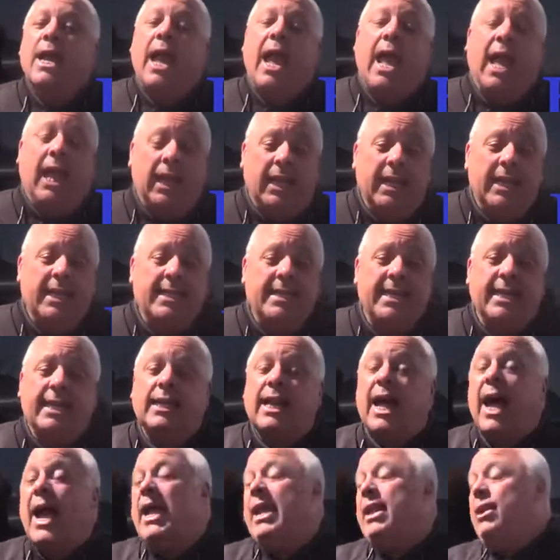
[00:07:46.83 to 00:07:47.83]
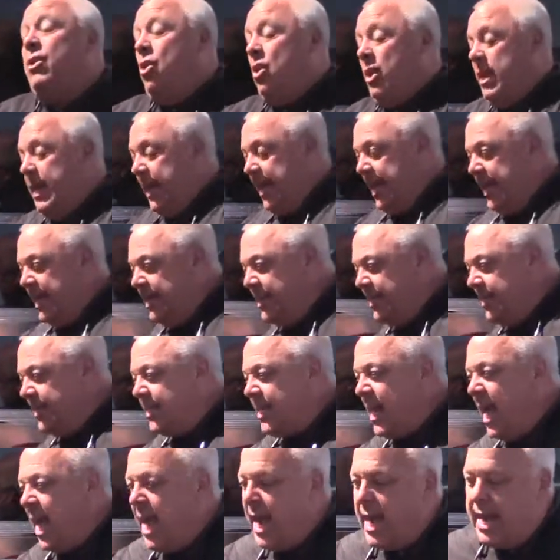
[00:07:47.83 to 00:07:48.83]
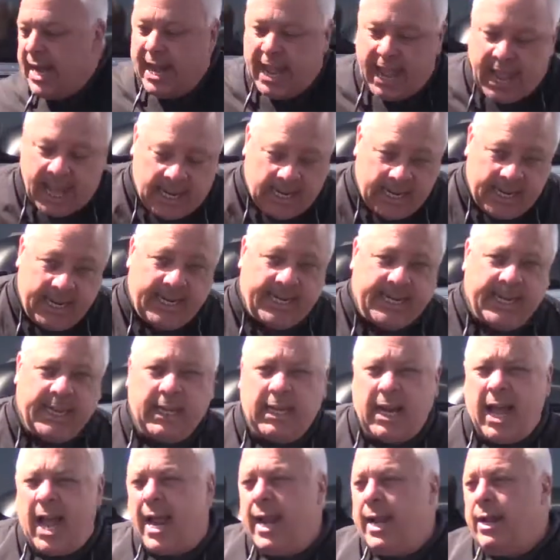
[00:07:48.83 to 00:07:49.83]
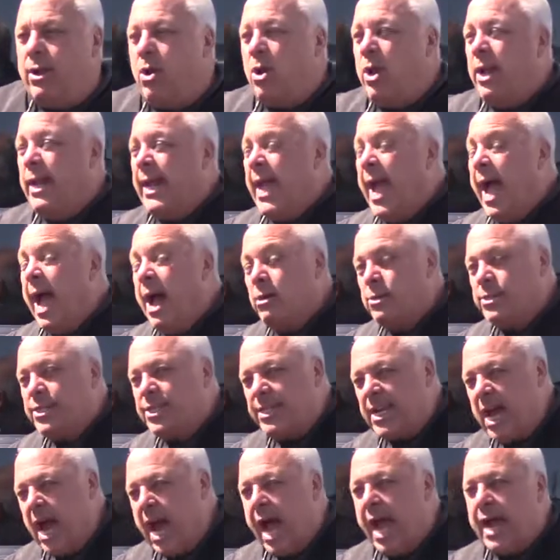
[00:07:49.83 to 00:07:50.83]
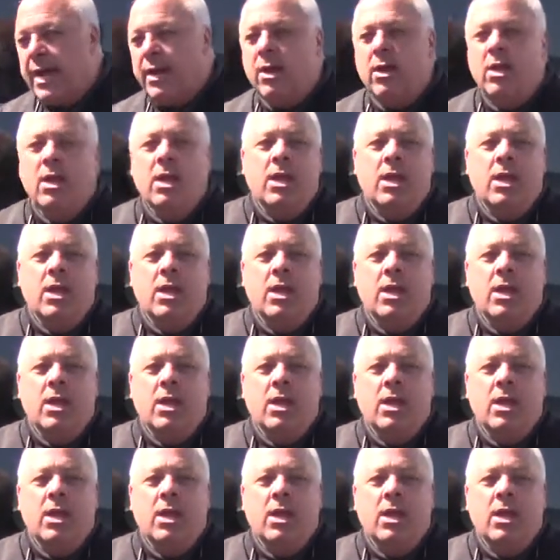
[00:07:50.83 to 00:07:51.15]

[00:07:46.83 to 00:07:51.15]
LED lighting on the inside. LED lighting on the outside.